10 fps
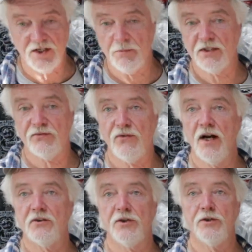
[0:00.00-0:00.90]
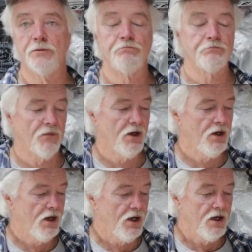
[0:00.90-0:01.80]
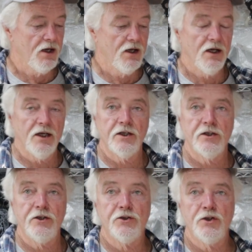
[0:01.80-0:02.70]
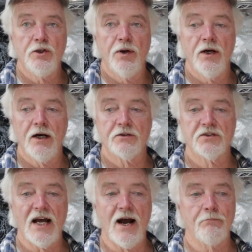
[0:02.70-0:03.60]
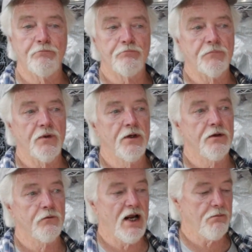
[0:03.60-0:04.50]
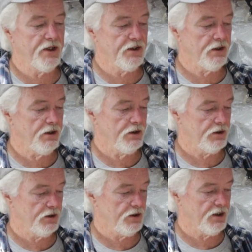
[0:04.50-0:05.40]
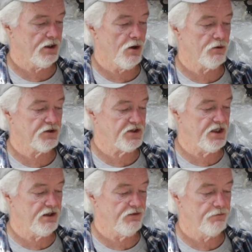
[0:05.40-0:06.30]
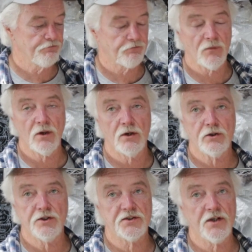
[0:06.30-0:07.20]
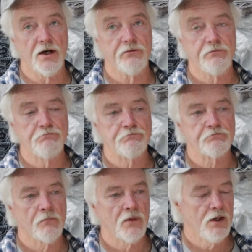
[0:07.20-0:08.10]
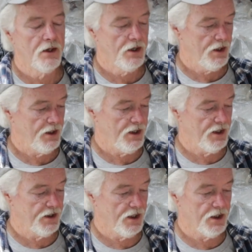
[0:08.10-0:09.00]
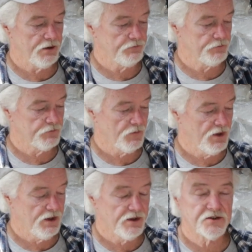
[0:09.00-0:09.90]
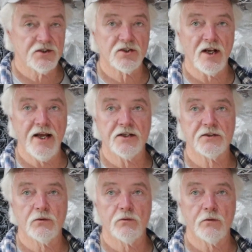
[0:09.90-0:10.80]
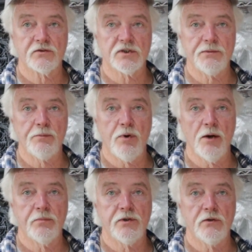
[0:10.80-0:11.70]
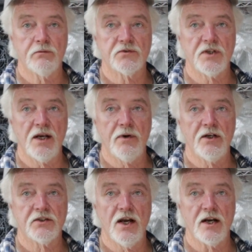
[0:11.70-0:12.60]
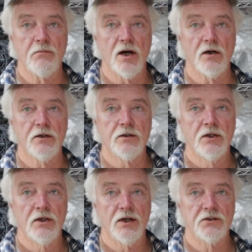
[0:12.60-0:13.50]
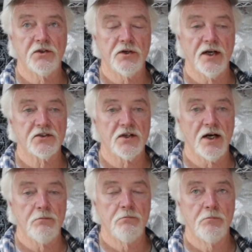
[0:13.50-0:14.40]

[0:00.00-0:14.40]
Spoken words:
some, it's fine too. YouTube, I'll stop rambling. Uncle Steve, good stuff. And this is Lance with Sleeper BBQ from St. Mary's County, Maryland. Until next time.